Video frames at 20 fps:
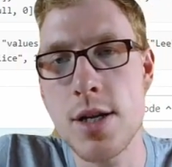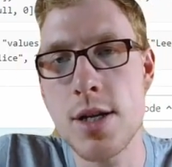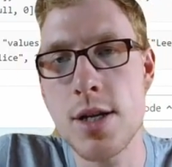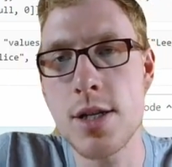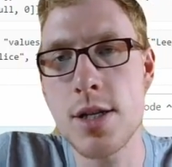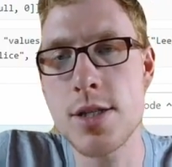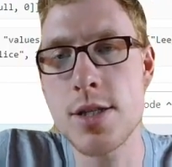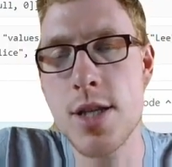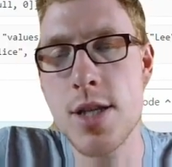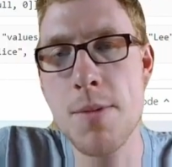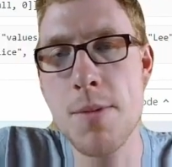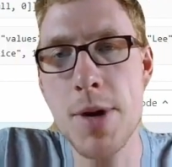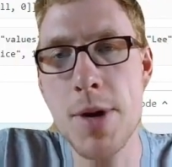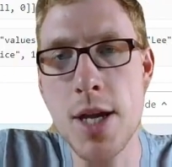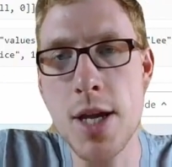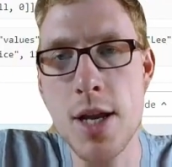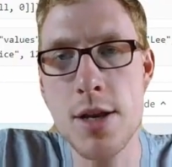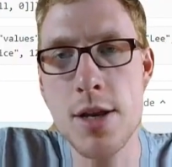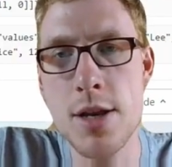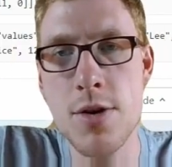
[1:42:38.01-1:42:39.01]
summing
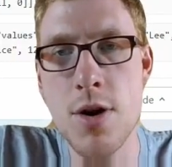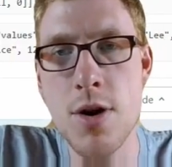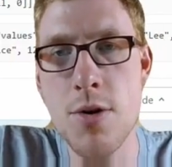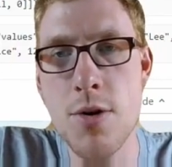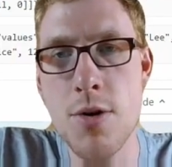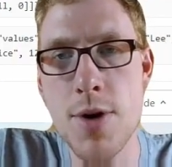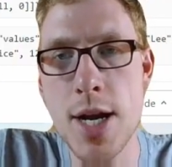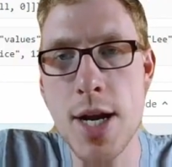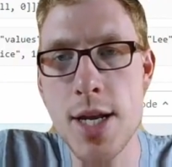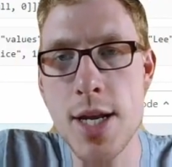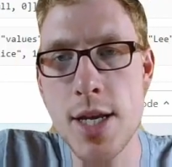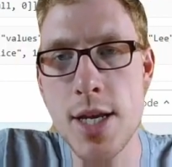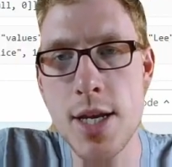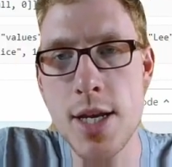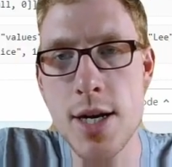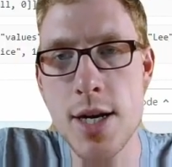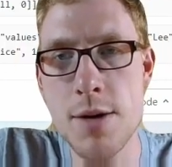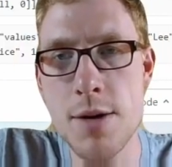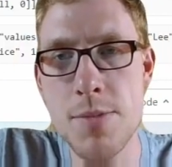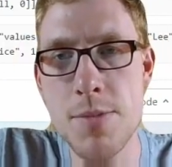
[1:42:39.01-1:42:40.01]
it already
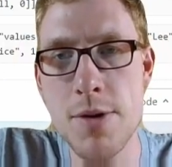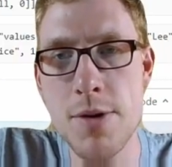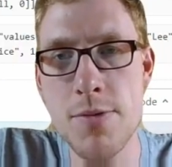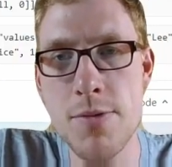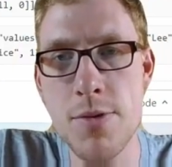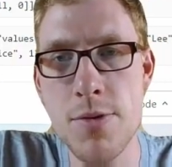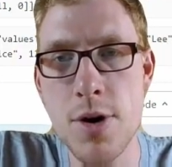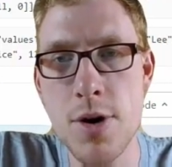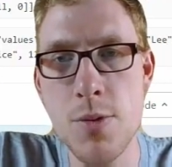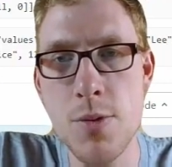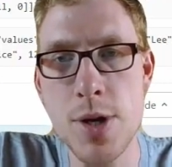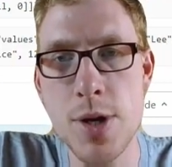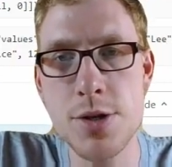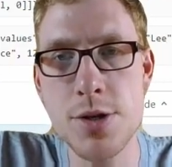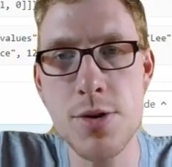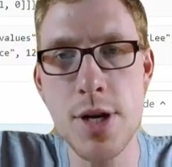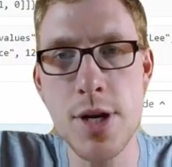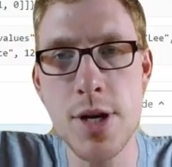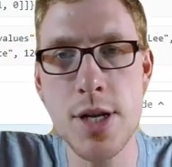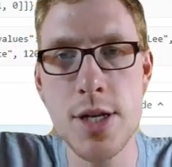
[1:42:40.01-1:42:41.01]
here before we
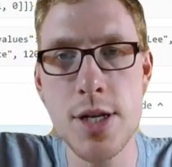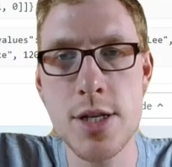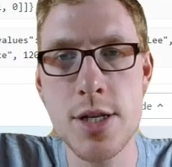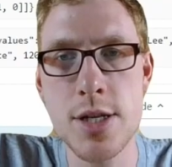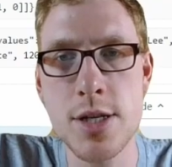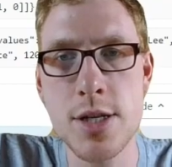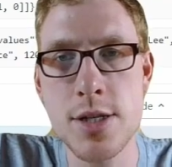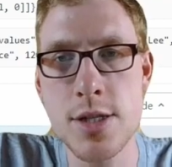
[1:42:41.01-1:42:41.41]
join it.